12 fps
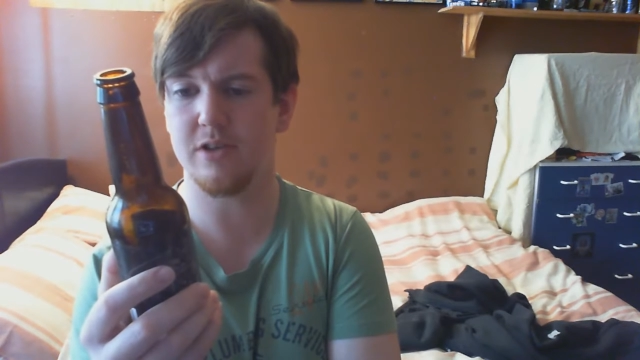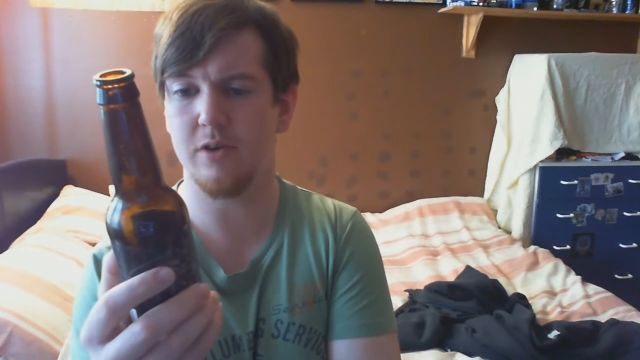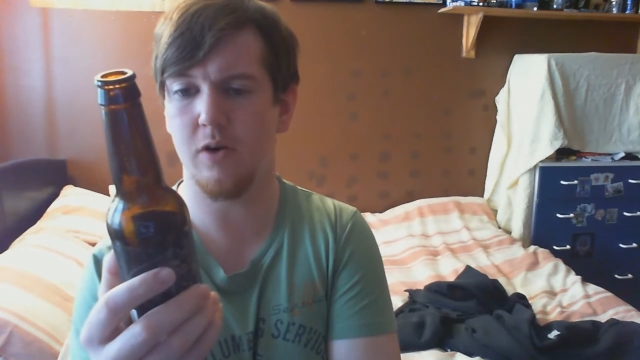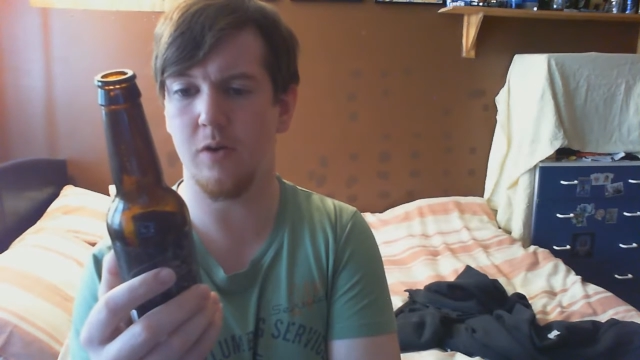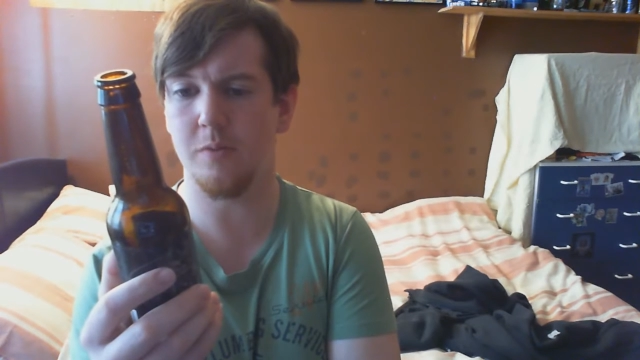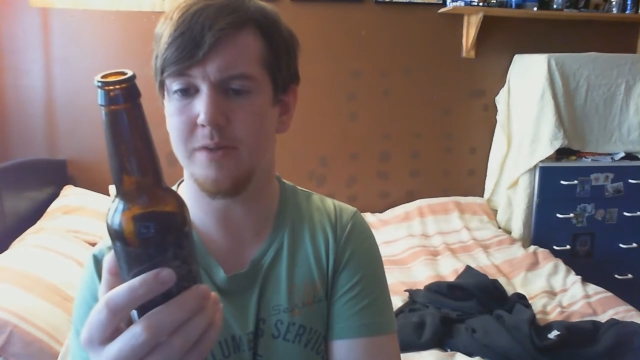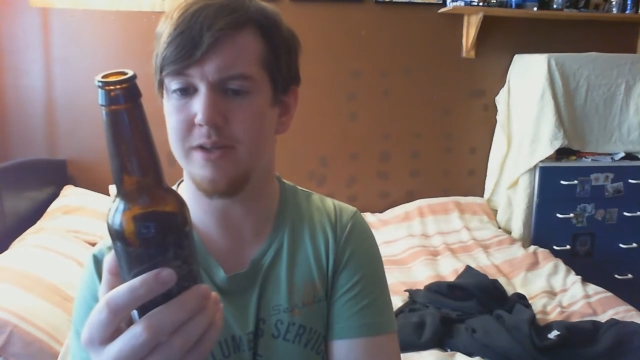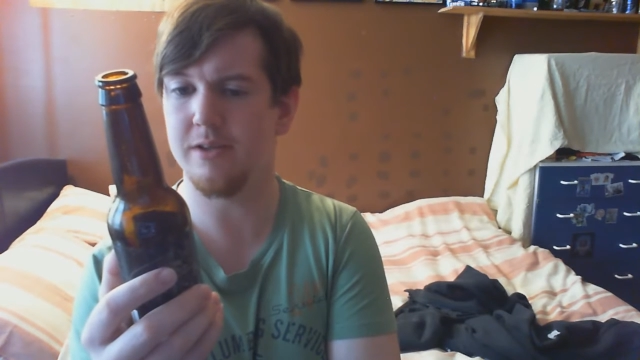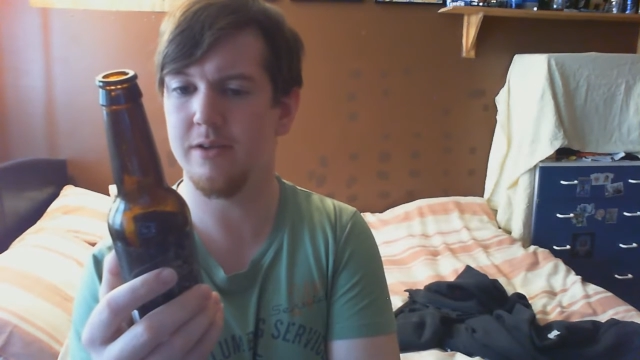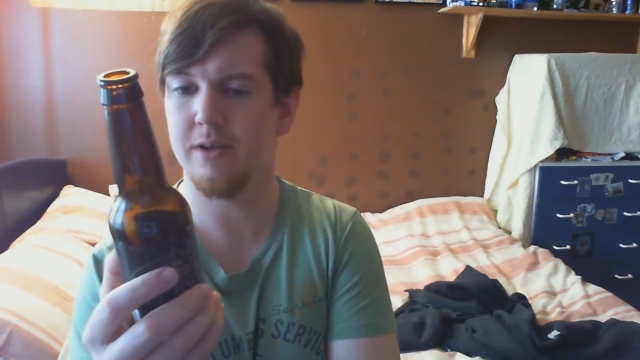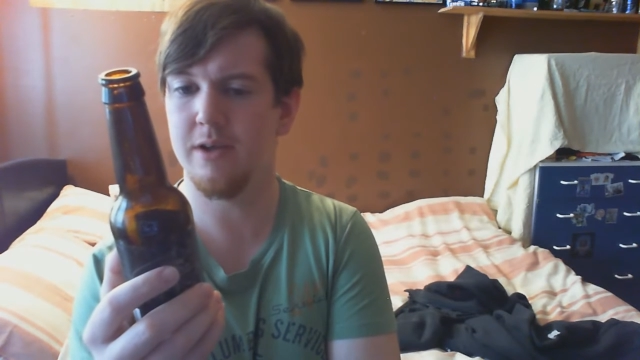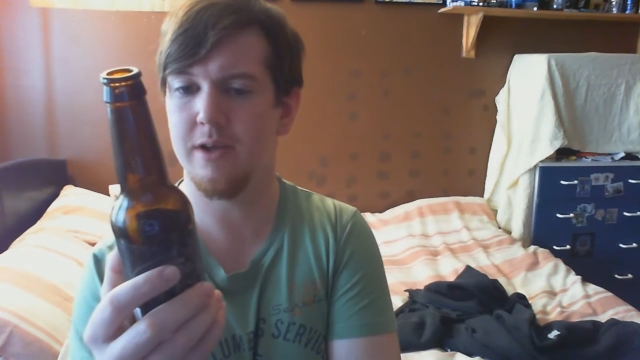it all mean?
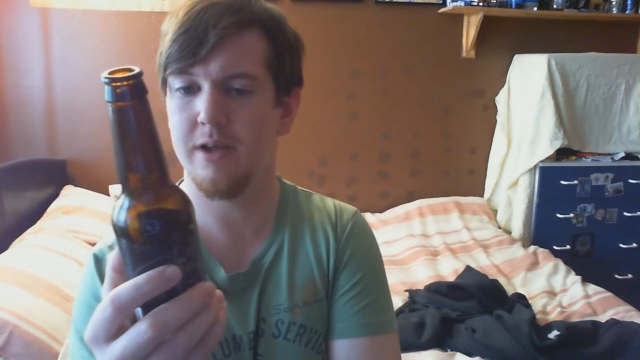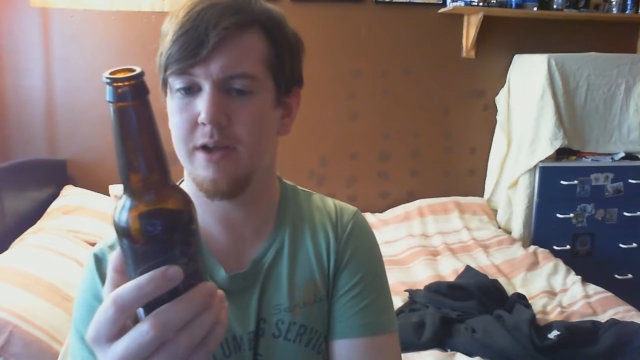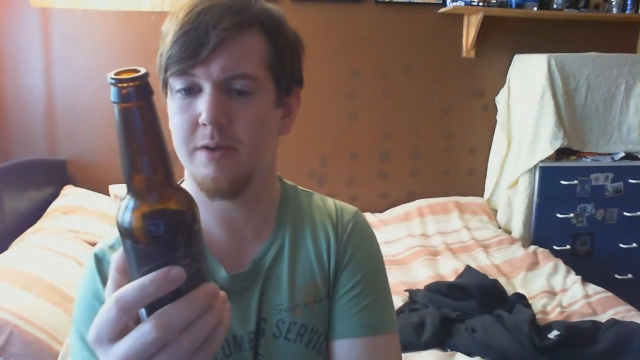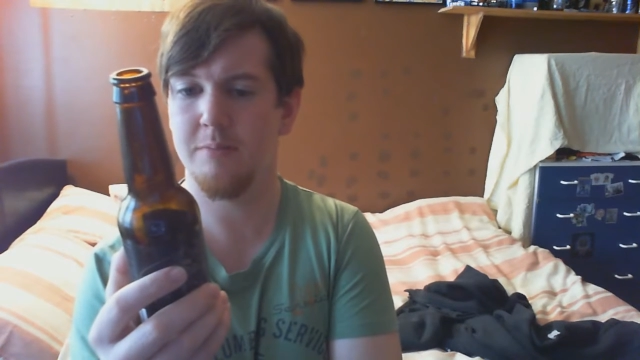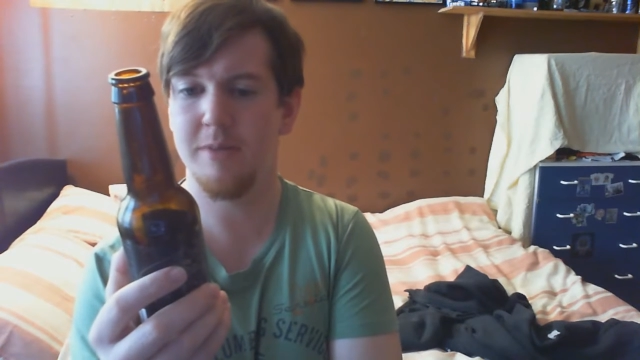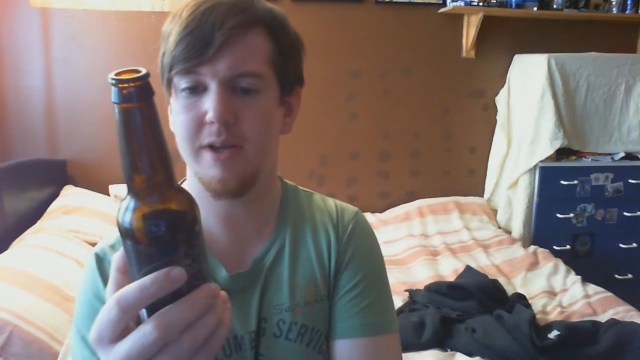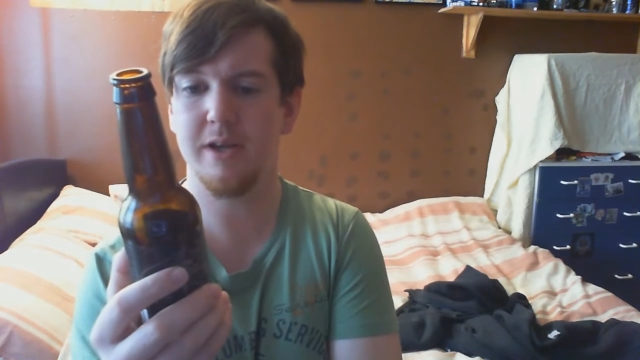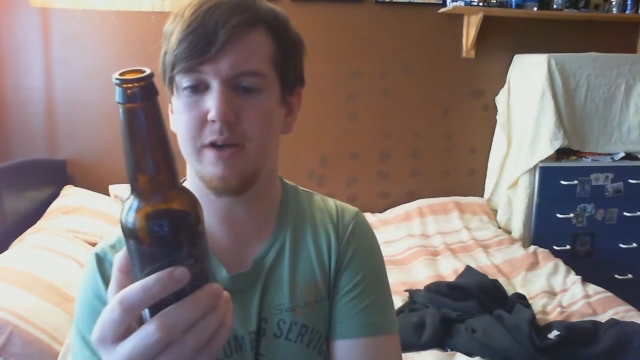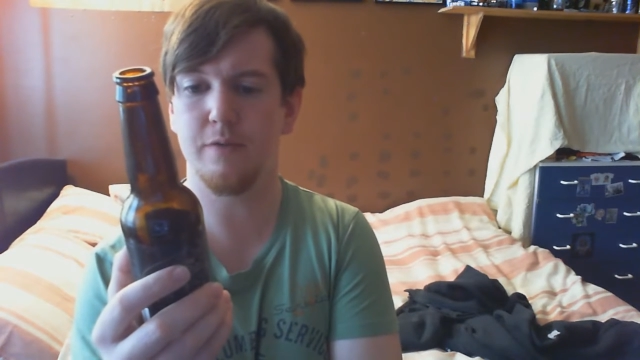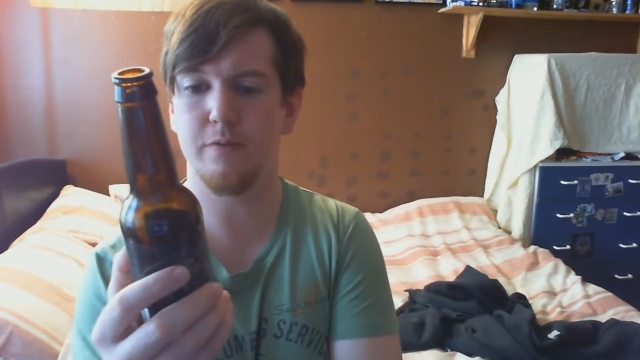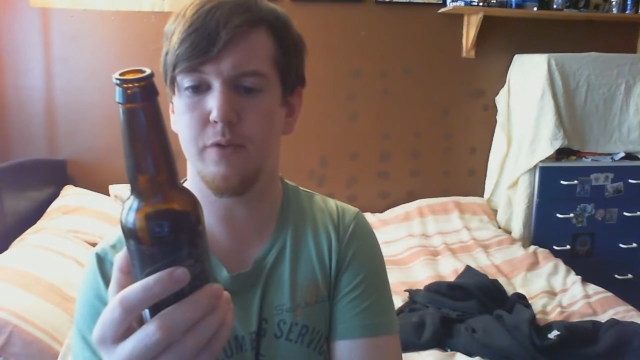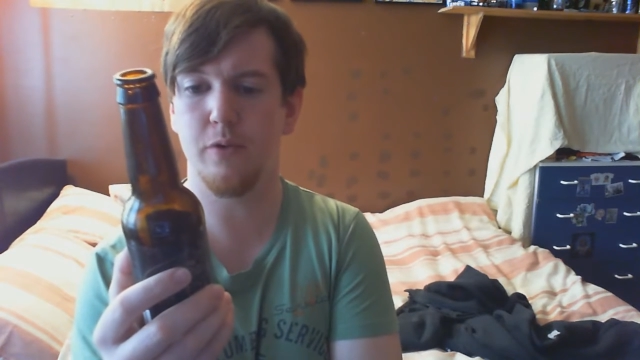Meaning,
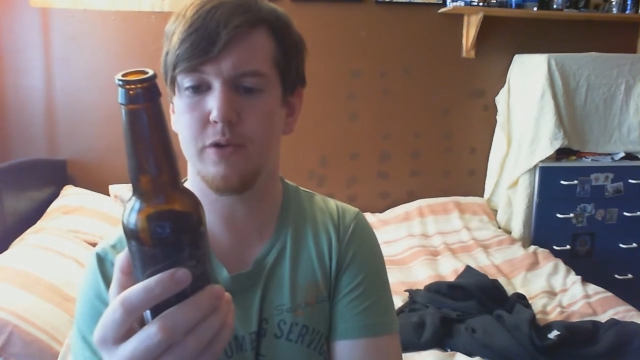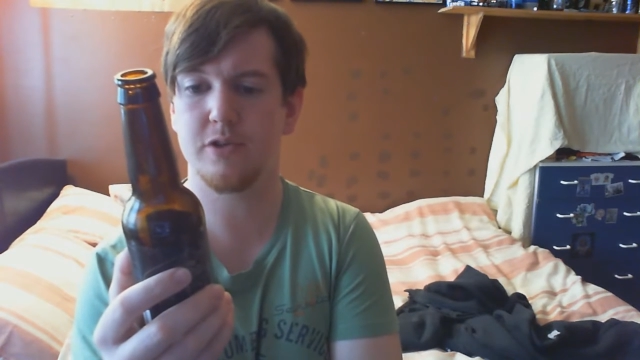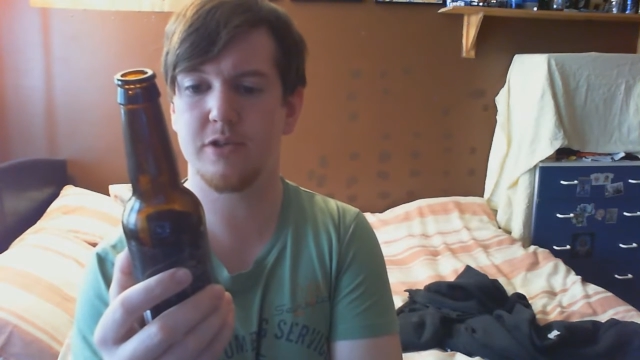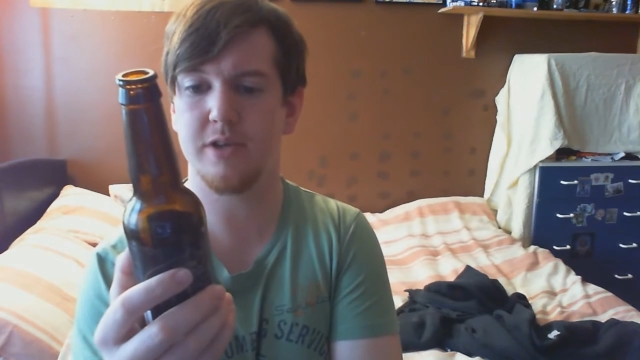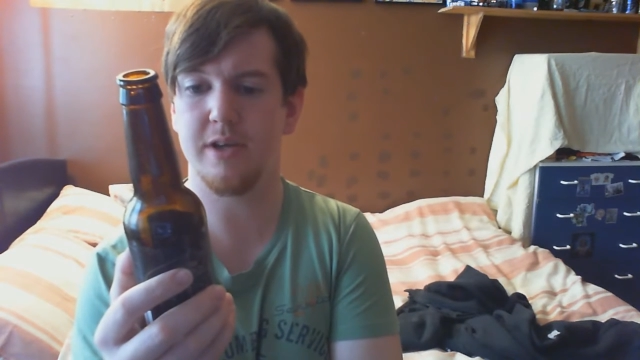of course,